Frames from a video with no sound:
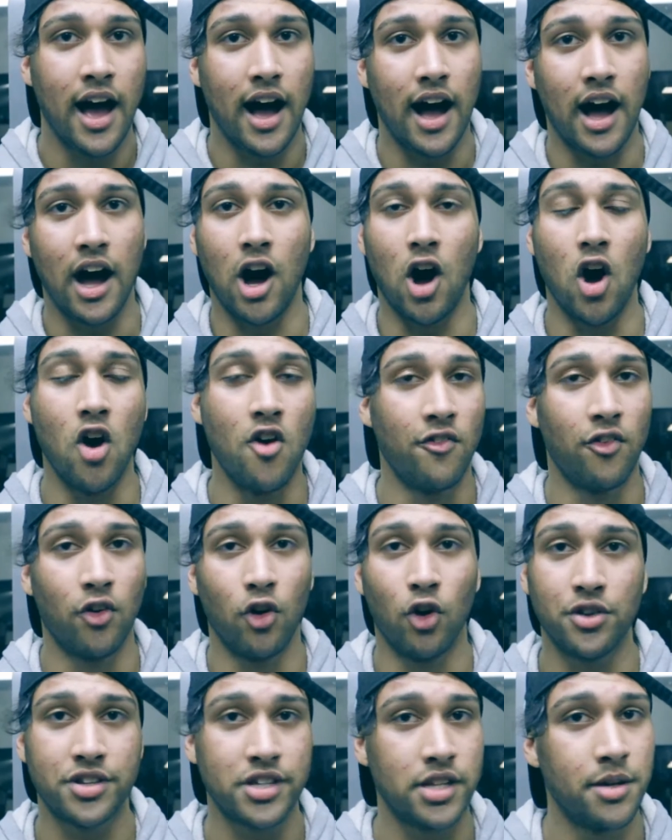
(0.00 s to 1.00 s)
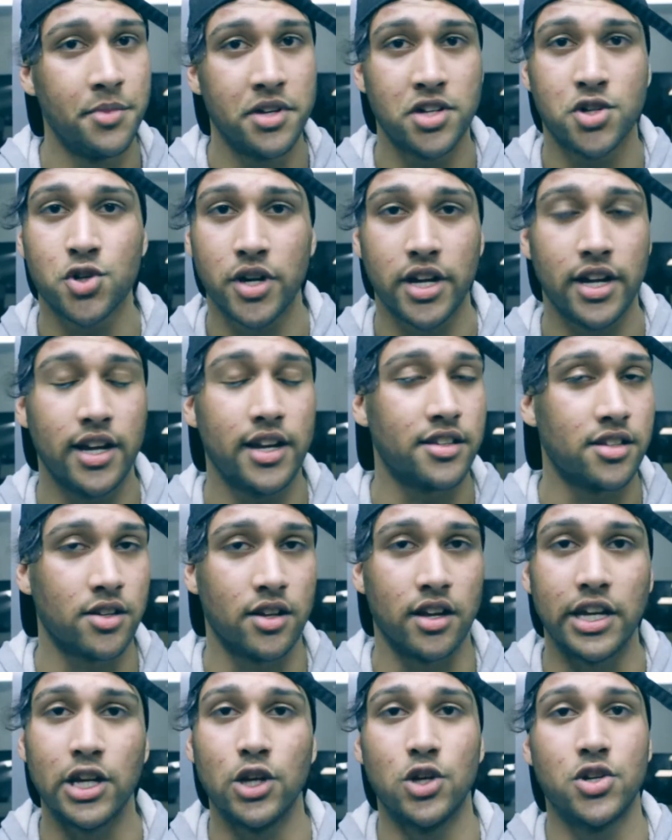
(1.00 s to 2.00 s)
Overall symmetry is
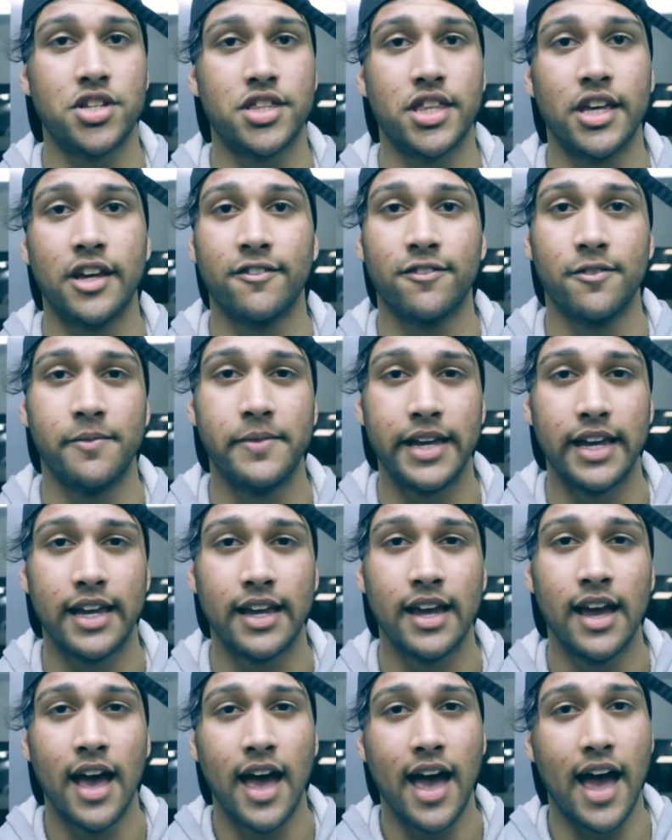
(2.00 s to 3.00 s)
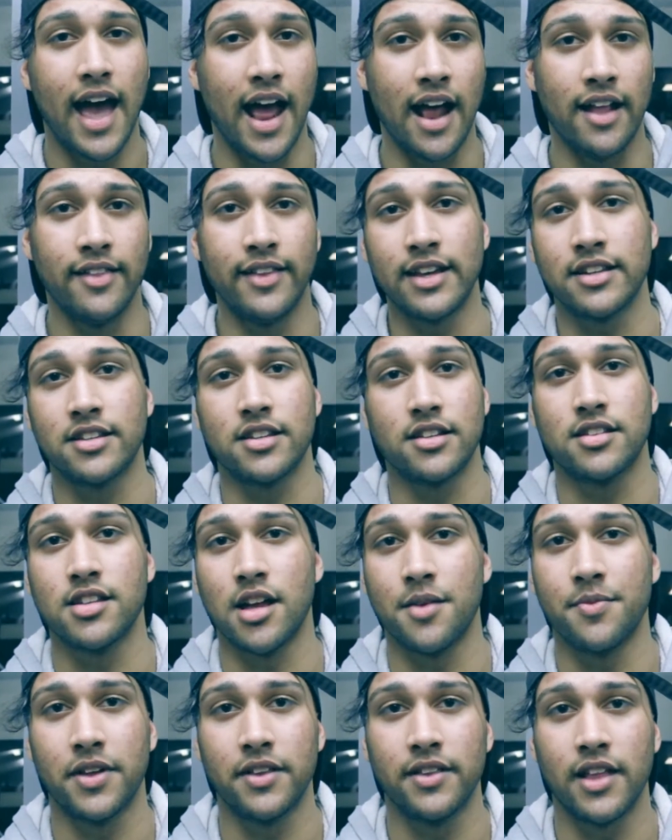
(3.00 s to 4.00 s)
a huge thing for me, and that's just
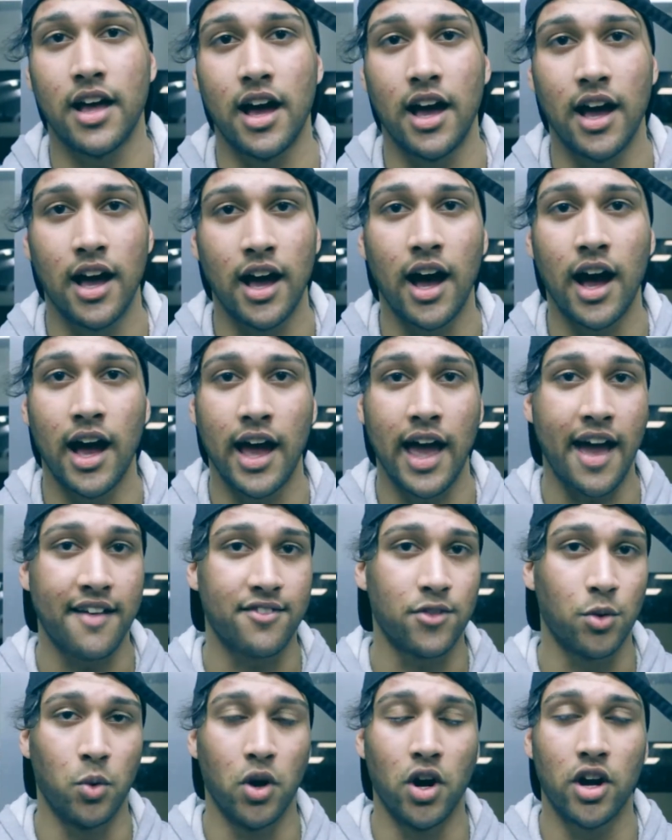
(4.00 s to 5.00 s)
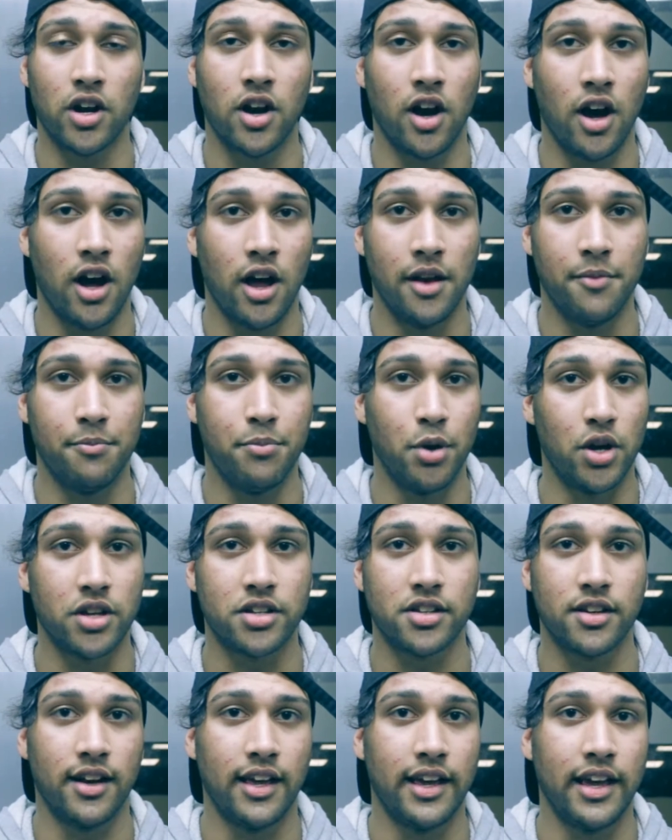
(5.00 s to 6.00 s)
something that I have to work on
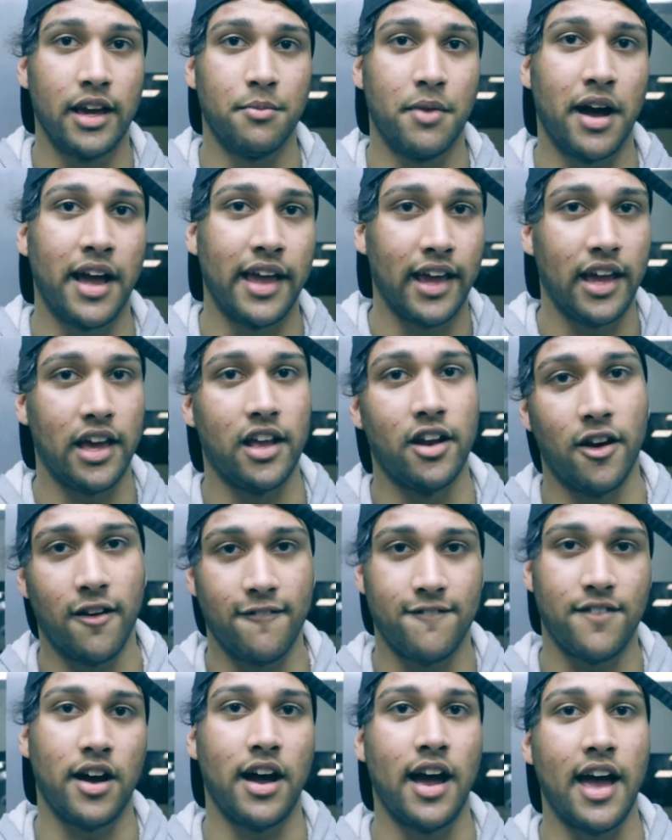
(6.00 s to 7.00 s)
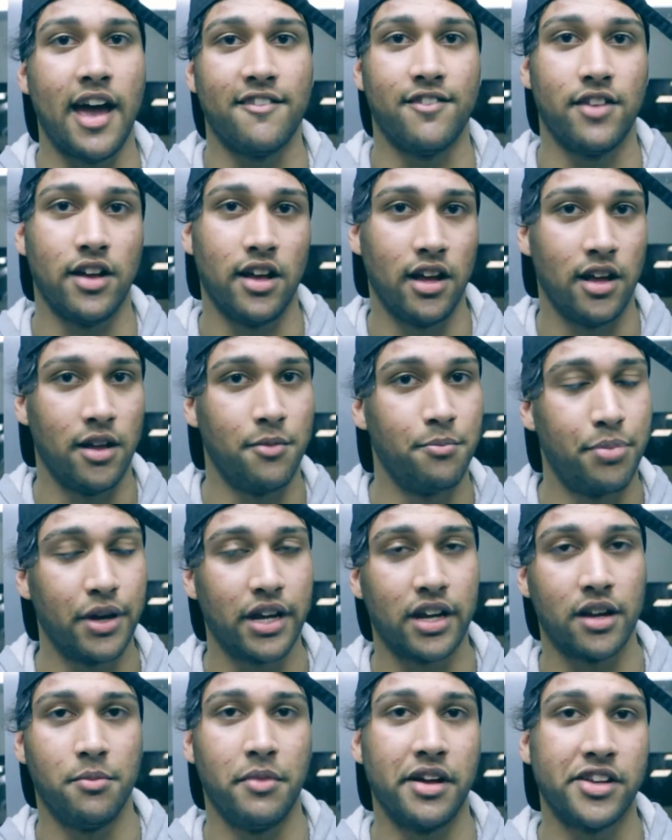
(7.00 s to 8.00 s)
personally in my head. If I have a
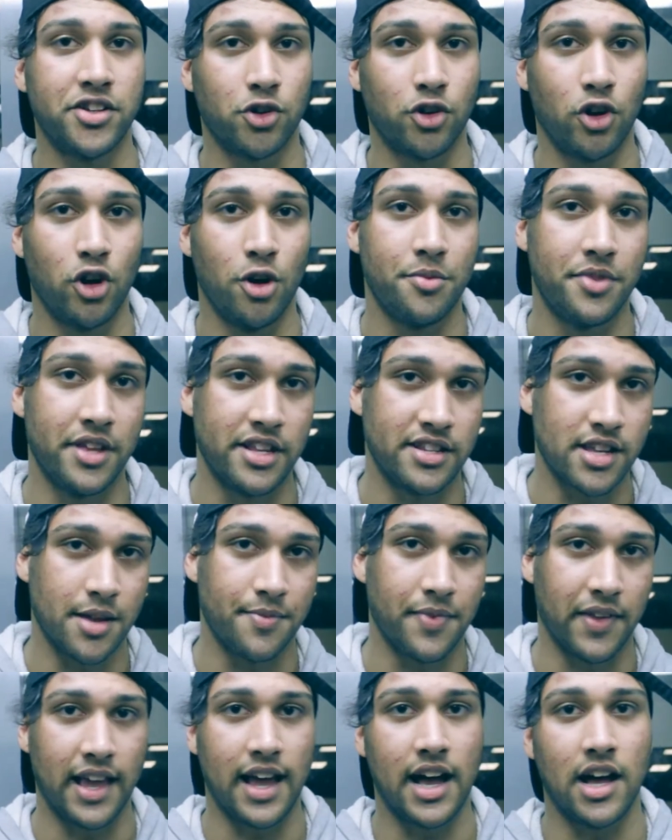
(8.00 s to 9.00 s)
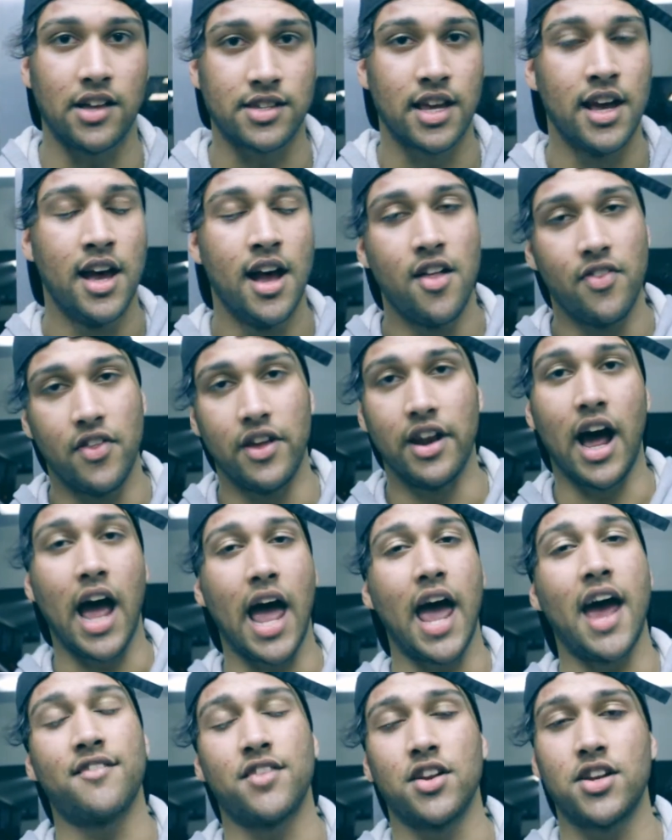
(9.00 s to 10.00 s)
bigger muscle group than something else, then
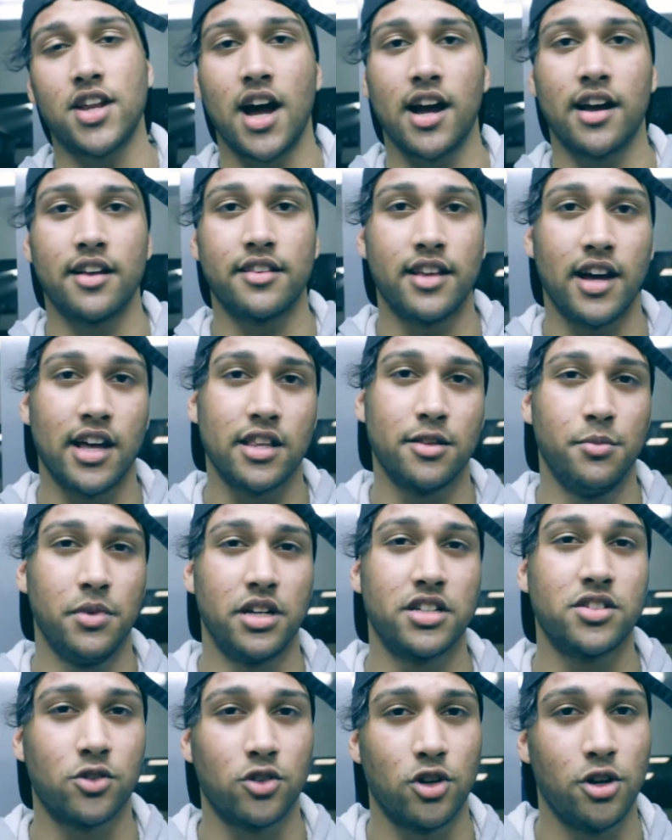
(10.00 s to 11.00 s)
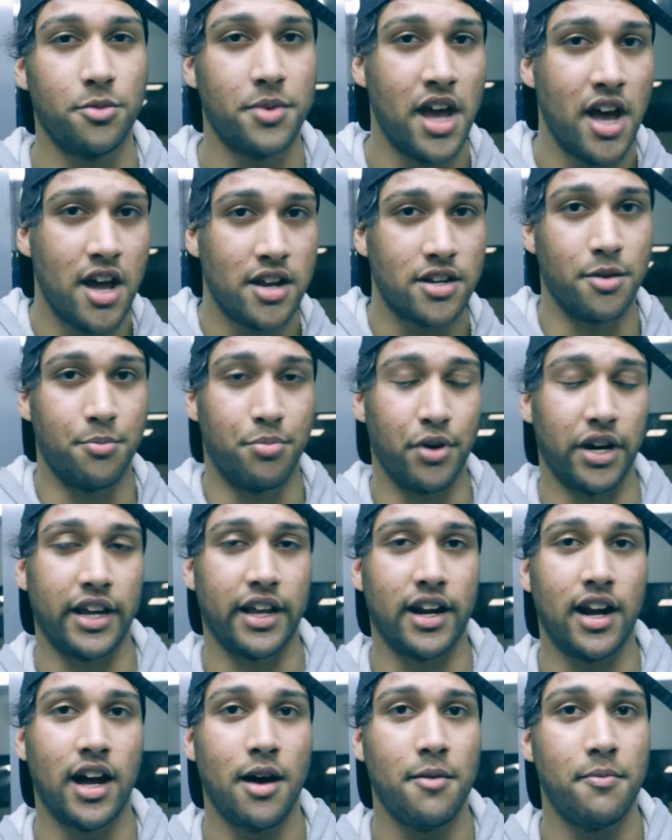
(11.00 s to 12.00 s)
I have to target the other muscle group to bring
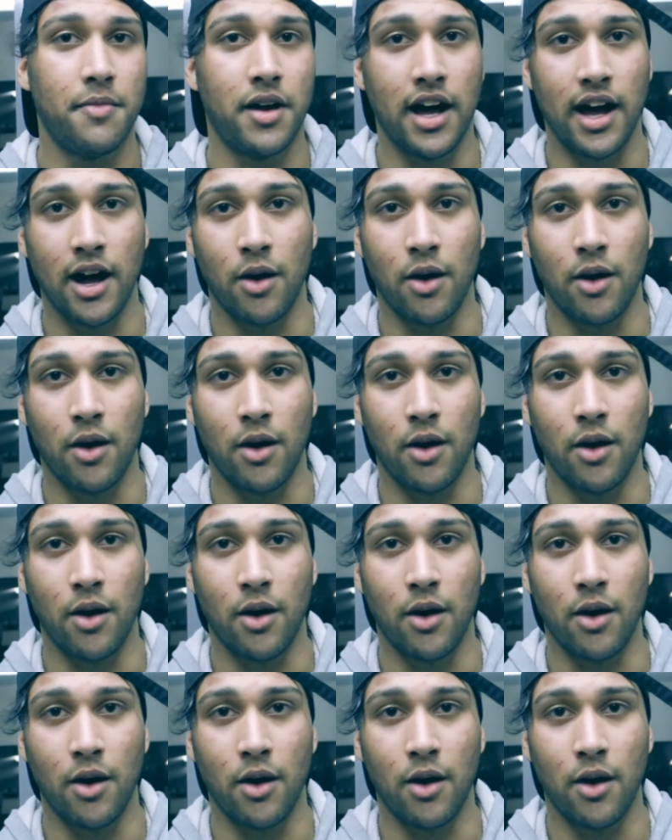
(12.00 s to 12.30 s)
it up.